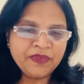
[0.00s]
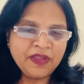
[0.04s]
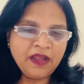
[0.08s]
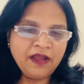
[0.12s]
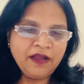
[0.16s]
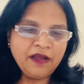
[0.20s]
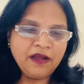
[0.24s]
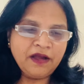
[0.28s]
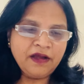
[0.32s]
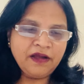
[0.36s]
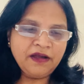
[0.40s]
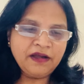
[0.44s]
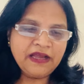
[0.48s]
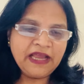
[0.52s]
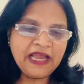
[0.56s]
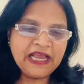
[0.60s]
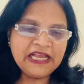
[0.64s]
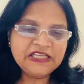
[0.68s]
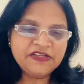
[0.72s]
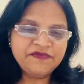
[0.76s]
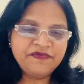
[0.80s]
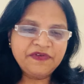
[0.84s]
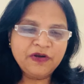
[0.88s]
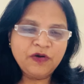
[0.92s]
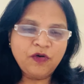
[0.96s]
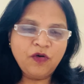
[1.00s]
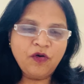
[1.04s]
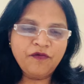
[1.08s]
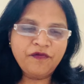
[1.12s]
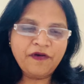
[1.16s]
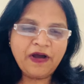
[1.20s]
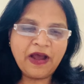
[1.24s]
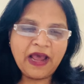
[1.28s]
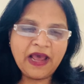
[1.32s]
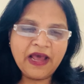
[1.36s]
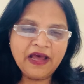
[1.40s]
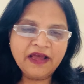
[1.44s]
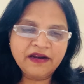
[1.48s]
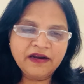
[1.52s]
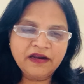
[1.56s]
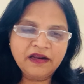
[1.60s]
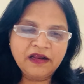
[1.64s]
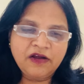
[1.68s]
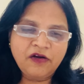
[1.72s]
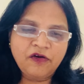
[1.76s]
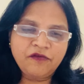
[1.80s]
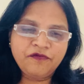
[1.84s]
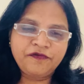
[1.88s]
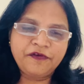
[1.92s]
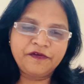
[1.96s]
As we go higher
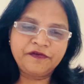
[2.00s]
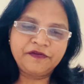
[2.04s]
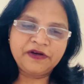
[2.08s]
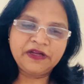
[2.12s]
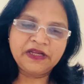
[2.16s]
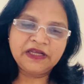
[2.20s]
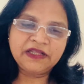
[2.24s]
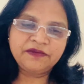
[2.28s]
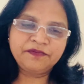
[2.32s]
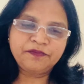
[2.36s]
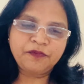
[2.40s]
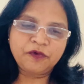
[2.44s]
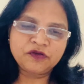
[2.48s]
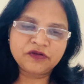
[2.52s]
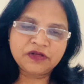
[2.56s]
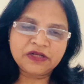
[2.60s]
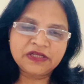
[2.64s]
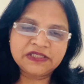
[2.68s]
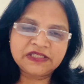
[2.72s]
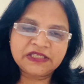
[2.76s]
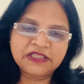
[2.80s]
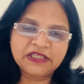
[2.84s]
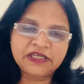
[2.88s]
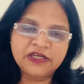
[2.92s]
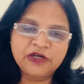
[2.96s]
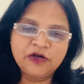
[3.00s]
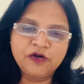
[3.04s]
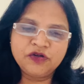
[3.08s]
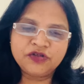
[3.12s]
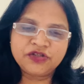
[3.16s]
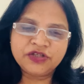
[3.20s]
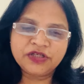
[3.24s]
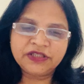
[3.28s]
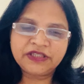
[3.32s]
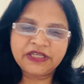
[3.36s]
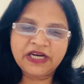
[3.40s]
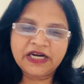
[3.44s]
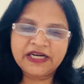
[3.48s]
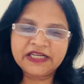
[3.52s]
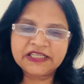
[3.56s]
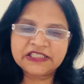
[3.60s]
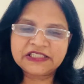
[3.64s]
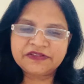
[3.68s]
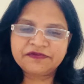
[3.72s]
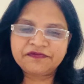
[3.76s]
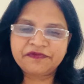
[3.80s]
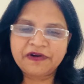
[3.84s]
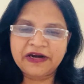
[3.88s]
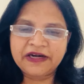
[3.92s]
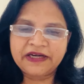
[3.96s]
of 50th potency, the delusion that is
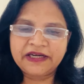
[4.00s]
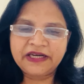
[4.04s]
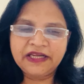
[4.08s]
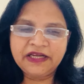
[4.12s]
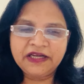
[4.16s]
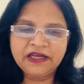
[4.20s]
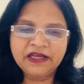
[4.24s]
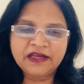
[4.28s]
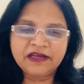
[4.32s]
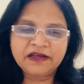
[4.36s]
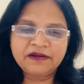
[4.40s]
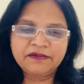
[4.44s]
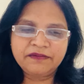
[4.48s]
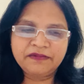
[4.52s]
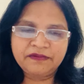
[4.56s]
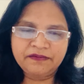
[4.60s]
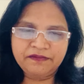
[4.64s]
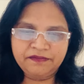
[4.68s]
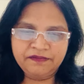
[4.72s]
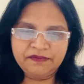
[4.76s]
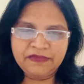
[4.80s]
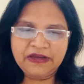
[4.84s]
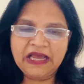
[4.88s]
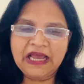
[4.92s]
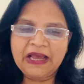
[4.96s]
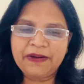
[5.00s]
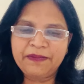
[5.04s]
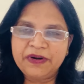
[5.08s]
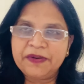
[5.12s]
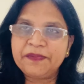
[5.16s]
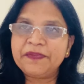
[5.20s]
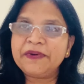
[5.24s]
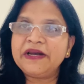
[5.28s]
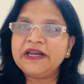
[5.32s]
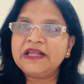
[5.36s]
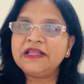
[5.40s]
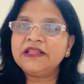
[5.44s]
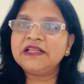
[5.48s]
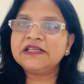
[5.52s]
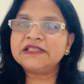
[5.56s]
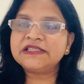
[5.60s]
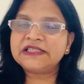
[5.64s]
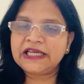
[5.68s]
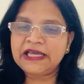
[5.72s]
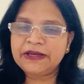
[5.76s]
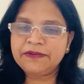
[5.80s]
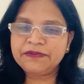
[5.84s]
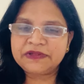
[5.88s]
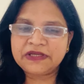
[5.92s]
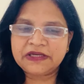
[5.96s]
fighting, I am repeating the
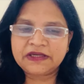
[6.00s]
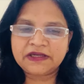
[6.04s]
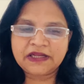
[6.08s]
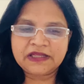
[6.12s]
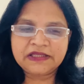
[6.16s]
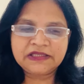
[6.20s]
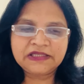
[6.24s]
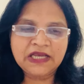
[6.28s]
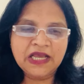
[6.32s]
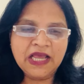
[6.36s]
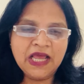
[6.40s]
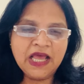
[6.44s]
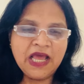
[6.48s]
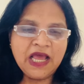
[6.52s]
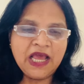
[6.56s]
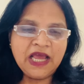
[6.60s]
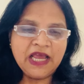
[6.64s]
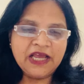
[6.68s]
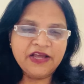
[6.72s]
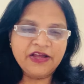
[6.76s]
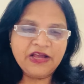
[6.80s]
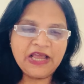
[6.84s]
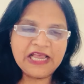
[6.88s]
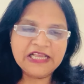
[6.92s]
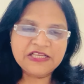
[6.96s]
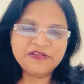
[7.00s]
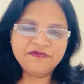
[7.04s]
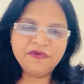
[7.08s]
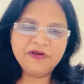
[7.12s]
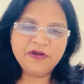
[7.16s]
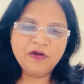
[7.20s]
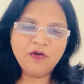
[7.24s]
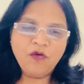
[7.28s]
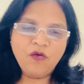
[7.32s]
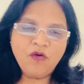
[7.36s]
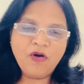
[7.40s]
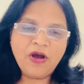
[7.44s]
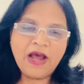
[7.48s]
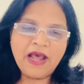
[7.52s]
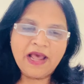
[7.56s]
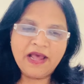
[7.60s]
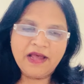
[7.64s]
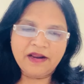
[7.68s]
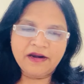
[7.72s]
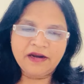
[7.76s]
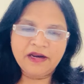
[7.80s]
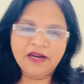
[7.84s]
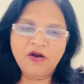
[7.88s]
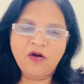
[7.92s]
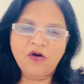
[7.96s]
same sentence. As we go
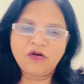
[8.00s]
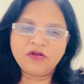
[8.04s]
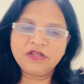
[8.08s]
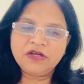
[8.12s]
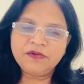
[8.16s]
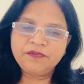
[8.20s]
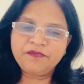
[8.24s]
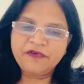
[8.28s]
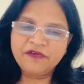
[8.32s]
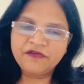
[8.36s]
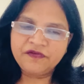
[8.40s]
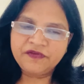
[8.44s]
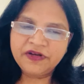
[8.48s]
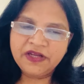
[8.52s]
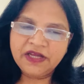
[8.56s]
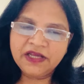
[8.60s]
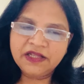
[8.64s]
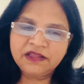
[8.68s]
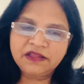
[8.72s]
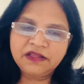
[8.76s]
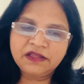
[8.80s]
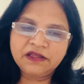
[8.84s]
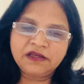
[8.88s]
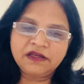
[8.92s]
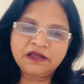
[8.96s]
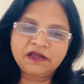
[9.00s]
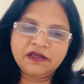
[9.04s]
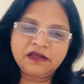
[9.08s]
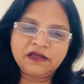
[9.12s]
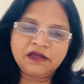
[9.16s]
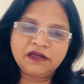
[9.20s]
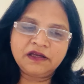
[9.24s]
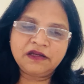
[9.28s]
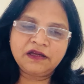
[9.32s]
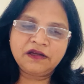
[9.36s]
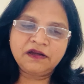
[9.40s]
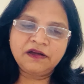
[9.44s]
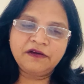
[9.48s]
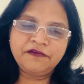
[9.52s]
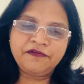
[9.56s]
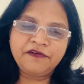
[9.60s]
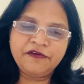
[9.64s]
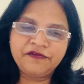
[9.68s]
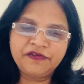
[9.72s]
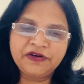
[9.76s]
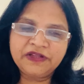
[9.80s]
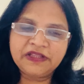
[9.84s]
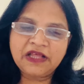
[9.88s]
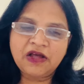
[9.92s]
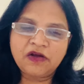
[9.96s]
higher on the 50th
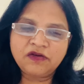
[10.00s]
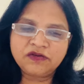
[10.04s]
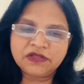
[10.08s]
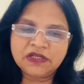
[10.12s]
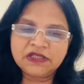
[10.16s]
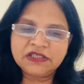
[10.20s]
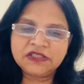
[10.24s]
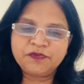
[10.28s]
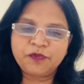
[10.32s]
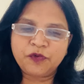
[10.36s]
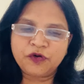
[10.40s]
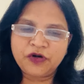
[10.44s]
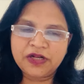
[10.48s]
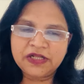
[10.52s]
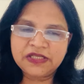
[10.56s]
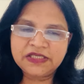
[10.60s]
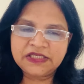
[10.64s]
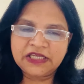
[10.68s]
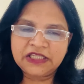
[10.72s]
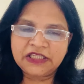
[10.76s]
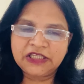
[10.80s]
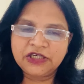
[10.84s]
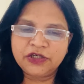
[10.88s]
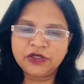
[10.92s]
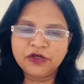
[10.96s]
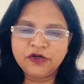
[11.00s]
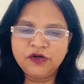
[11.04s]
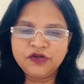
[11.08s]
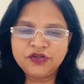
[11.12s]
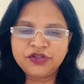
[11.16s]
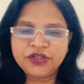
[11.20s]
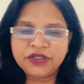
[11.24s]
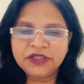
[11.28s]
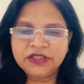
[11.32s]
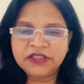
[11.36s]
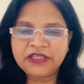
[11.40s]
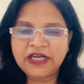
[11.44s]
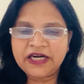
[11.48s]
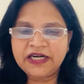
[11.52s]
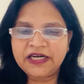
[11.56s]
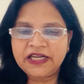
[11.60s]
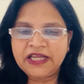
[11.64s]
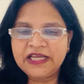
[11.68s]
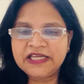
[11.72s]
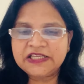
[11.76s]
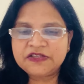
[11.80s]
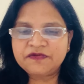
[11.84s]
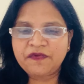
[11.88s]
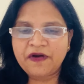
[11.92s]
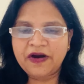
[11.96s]
50,000 potency, the delusion that he
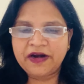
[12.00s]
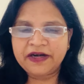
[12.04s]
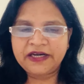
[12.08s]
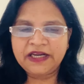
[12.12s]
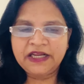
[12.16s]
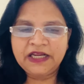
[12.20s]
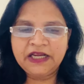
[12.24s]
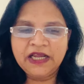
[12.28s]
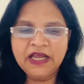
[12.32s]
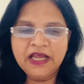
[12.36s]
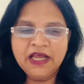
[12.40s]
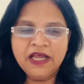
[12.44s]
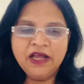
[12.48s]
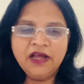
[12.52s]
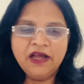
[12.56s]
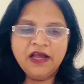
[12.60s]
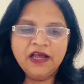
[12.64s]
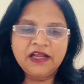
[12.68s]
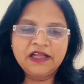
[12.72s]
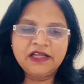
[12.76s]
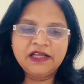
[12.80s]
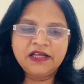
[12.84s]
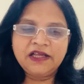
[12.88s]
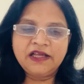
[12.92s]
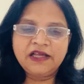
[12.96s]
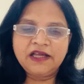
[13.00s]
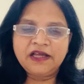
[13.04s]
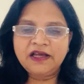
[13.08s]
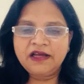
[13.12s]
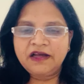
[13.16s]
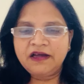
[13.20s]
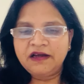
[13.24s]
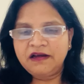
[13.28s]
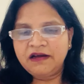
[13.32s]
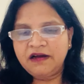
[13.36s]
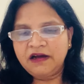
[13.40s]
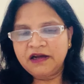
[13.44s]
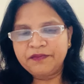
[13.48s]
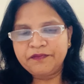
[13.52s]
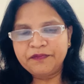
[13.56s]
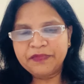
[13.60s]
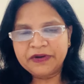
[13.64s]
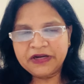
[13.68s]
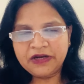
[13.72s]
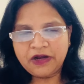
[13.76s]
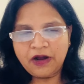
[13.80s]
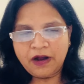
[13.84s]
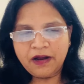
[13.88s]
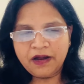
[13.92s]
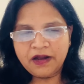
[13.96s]
is fighting
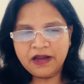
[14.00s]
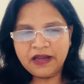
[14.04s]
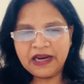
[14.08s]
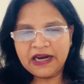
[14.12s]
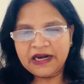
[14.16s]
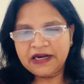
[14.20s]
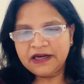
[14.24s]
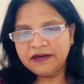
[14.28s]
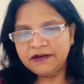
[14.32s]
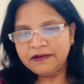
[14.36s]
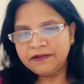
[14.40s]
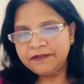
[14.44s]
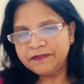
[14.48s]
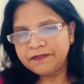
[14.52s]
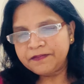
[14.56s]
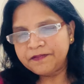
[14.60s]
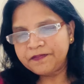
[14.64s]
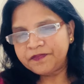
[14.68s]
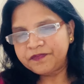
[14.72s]
and